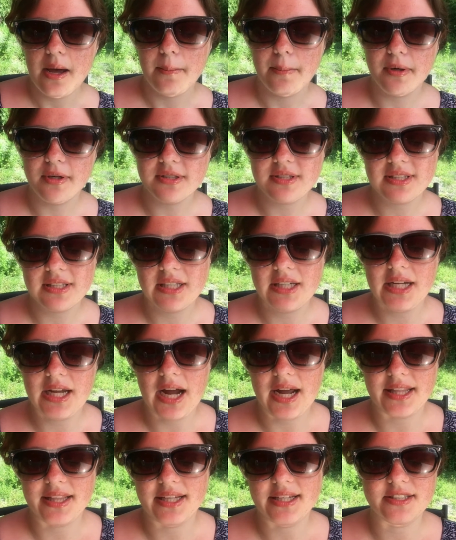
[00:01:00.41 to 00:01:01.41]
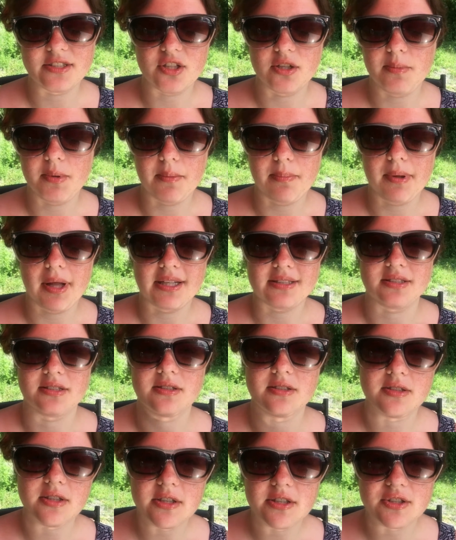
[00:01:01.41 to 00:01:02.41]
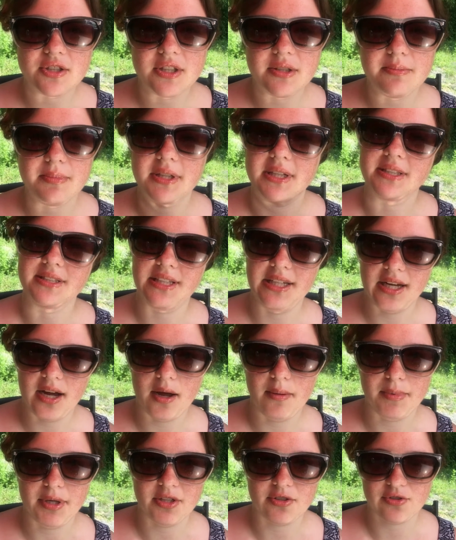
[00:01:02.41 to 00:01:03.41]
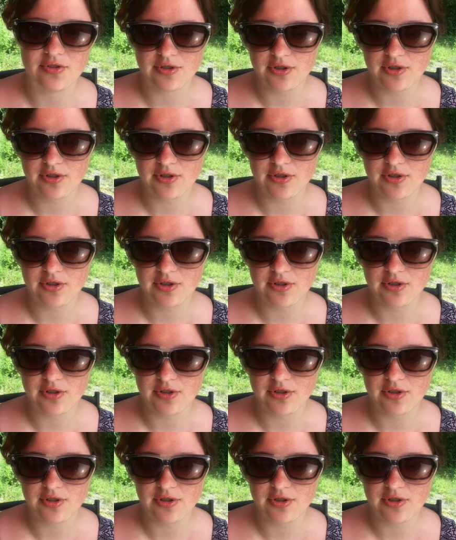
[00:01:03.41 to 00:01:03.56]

Personally, I think it's going to be a plastic surgeon because he got major